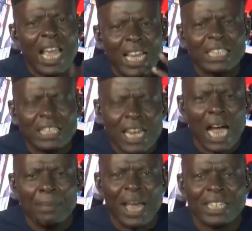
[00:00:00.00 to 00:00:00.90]
Each
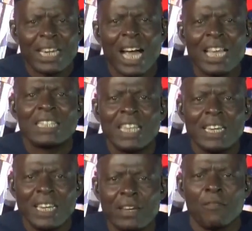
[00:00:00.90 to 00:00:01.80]
time Nigeria is
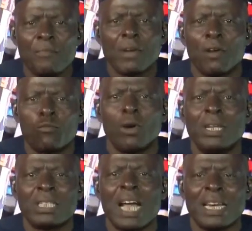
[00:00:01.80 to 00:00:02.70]
in need of men of
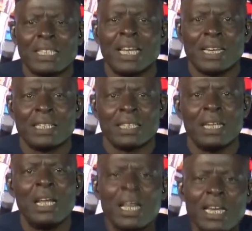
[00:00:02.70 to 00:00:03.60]
quality and integrity,
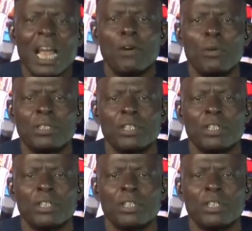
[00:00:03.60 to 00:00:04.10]
they have always